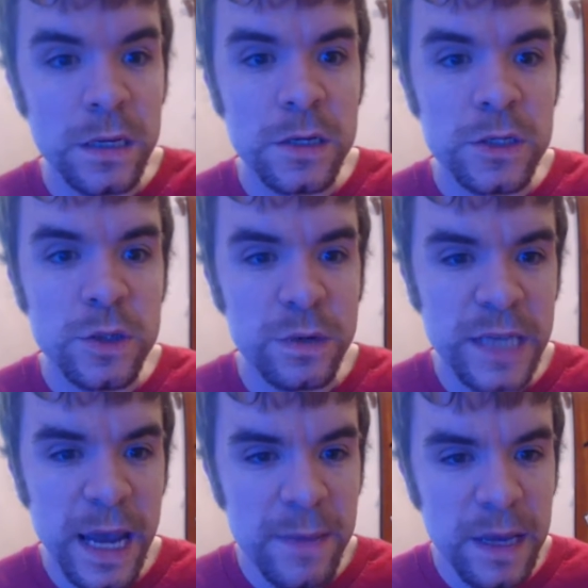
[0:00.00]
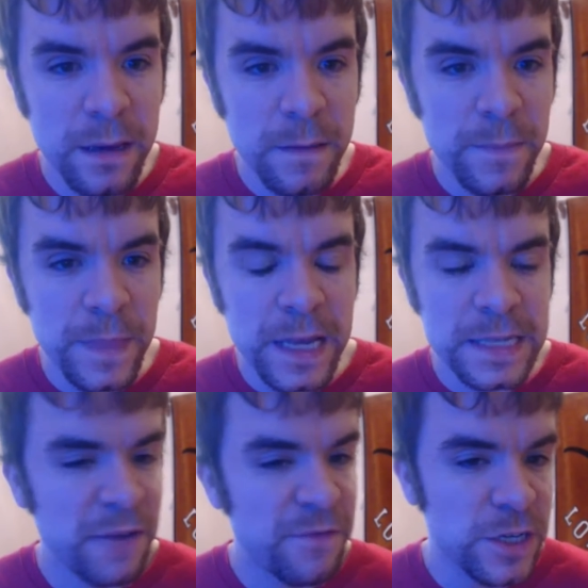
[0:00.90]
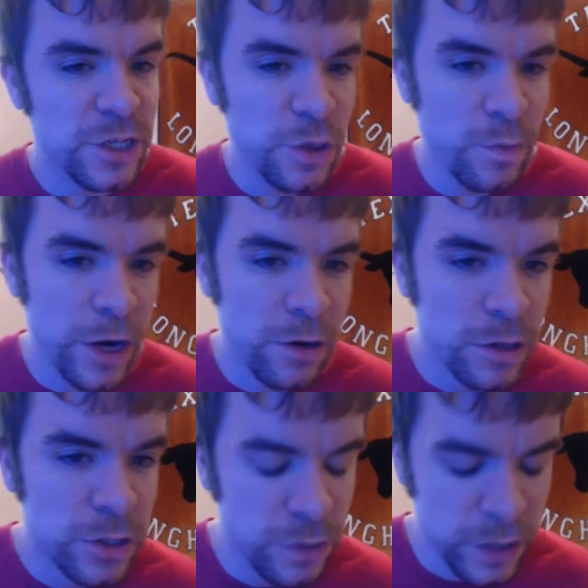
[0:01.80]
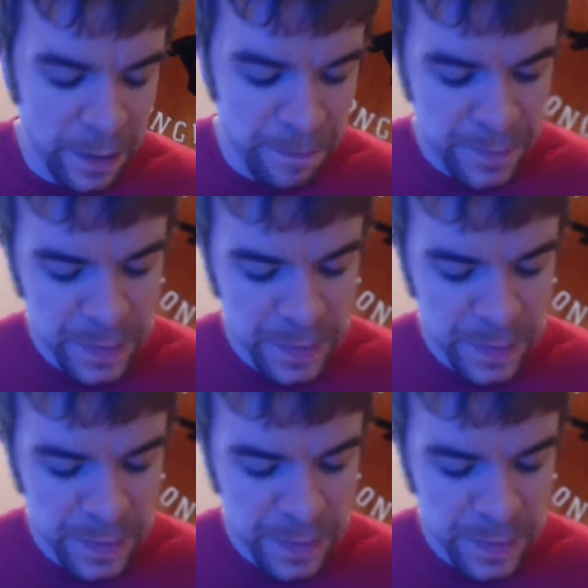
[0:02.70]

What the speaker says: Choice Gaming because I finished Tomb Raider on Tuesday.